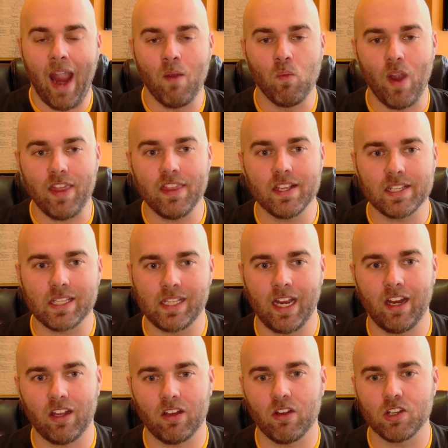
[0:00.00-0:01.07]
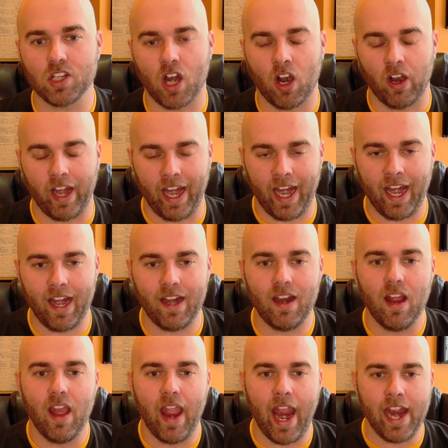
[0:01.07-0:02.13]
And when the Steelers are
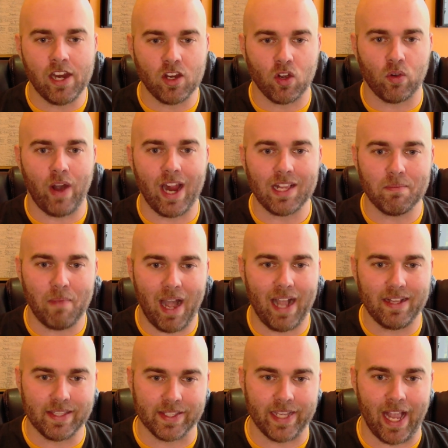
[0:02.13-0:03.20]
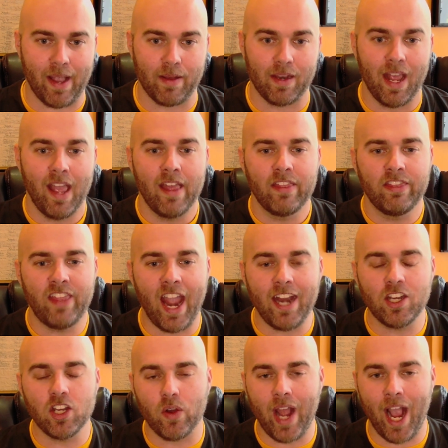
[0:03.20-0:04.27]
in a correct mindset,
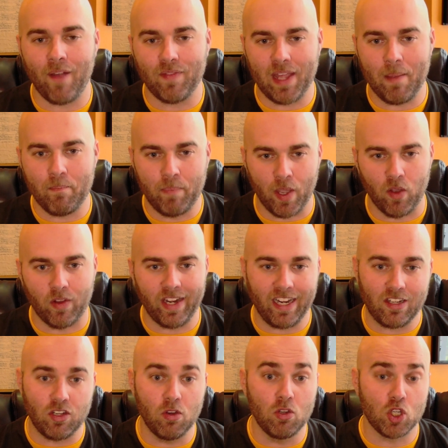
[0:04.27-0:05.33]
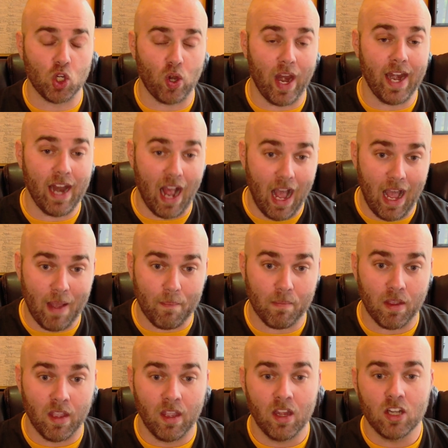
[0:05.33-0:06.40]
they don't have the ability to trade
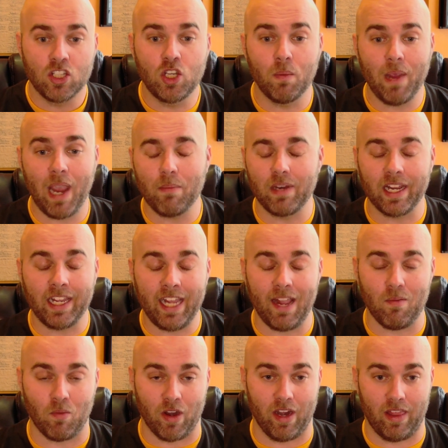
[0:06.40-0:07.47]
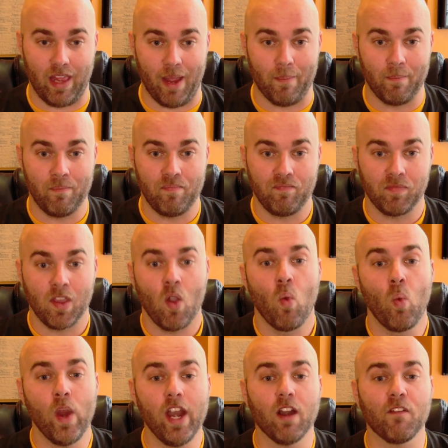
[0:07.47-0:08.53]
up to be able to get one of them.
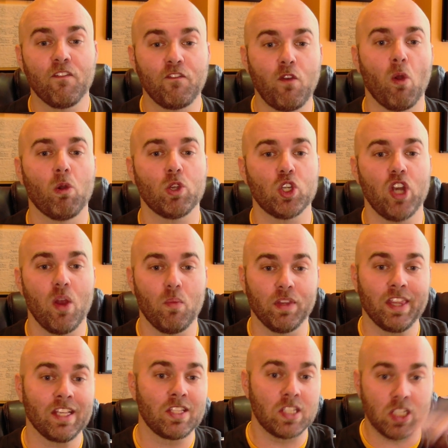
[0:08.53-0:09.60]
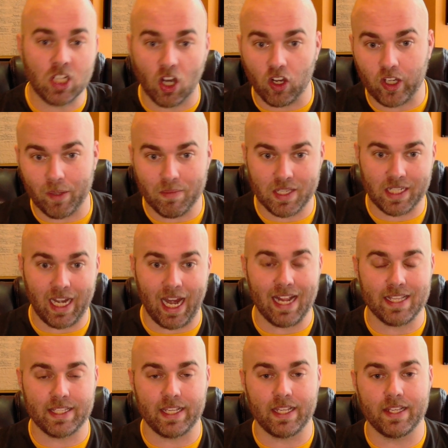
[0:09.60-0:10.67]
We are fortunate with the
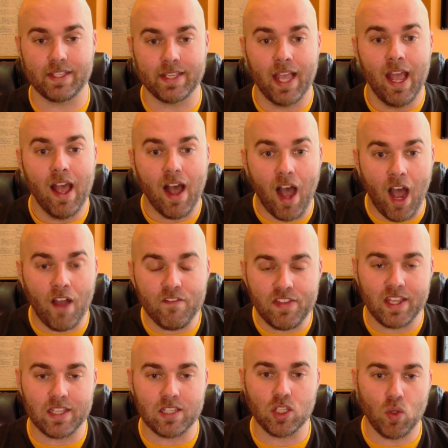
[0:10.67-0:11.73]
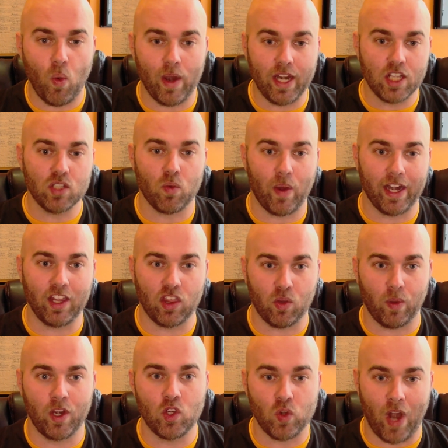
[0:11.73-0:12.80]
circumstances of this
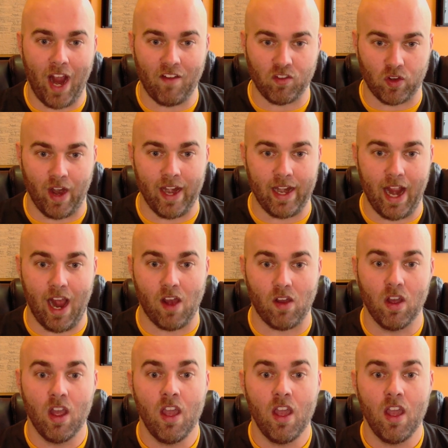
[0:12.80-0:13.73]
2023 draft right now.